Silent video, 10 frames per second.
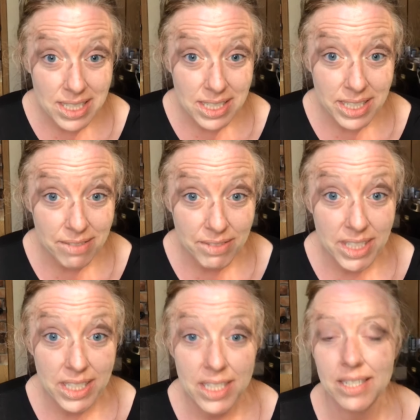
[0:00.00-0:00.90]

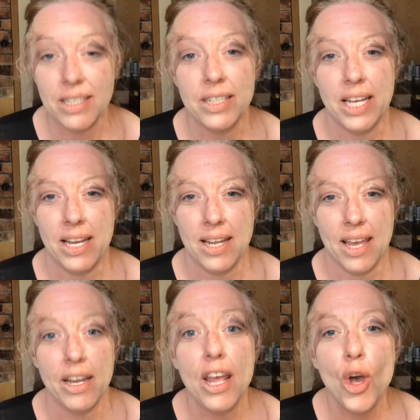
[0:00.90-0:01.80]
leaving, and
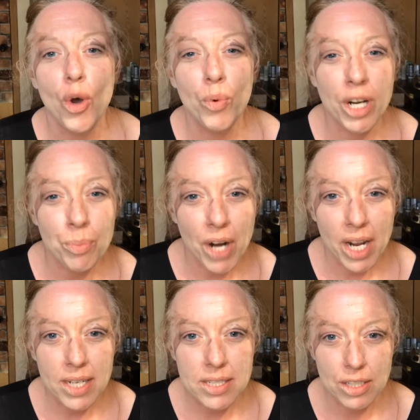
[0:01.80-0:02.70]
again, when our
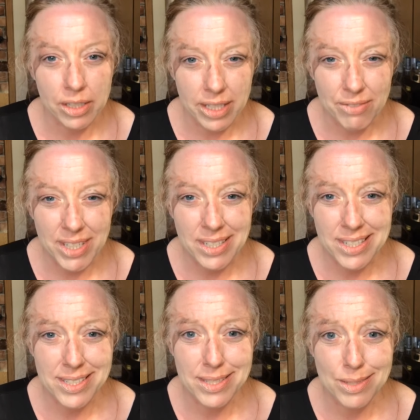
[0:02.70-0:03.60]
products are leaving,
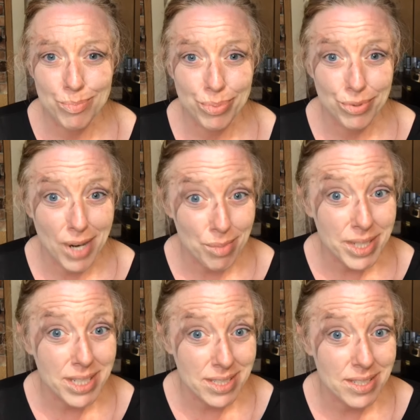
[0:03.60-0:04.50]
it's probably
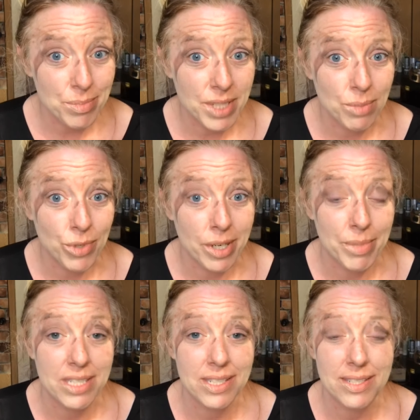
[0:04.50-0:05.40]
because something more
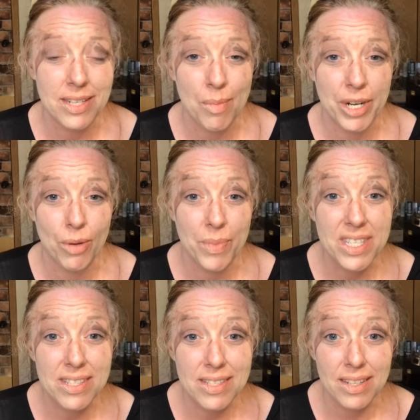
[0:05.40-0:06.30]
amazing is coming out.
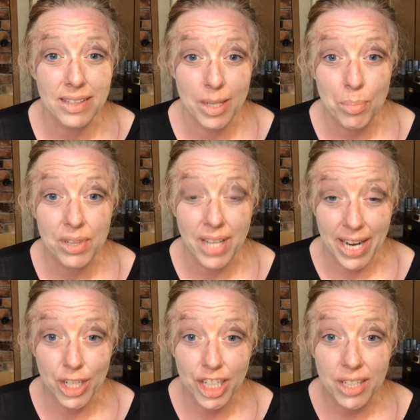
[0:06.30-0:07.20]
This is a lip
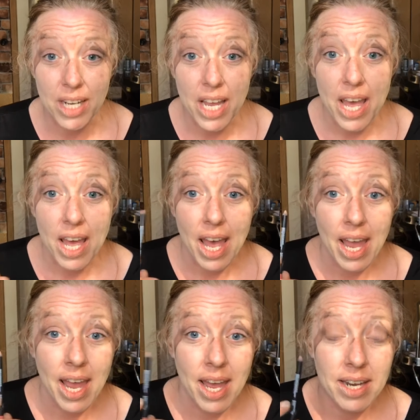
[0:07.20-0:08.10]
liner,
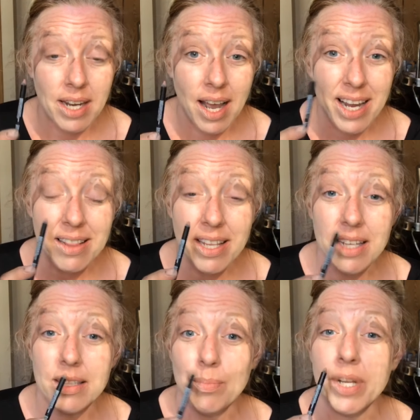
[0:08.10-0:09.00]
and I like
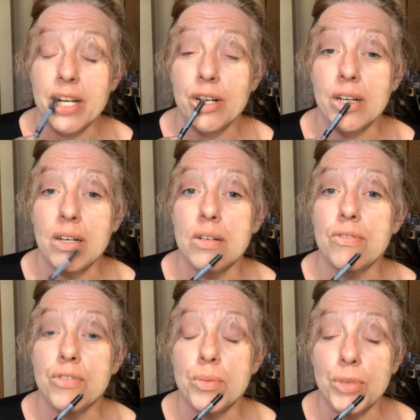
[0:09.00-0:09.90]
lip liner
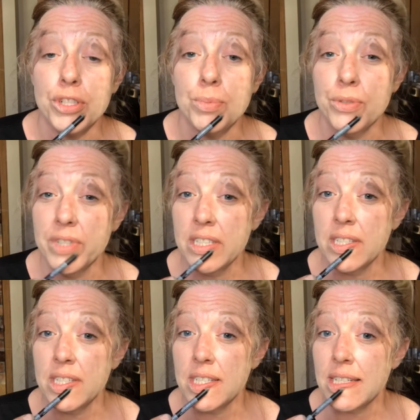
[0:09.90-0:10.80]
for multiple
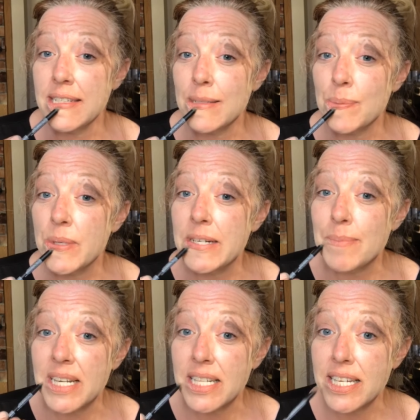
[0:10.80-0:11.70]
reasons at this point in
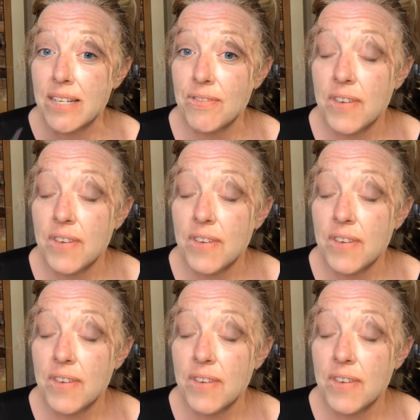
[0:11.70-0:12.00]
my life.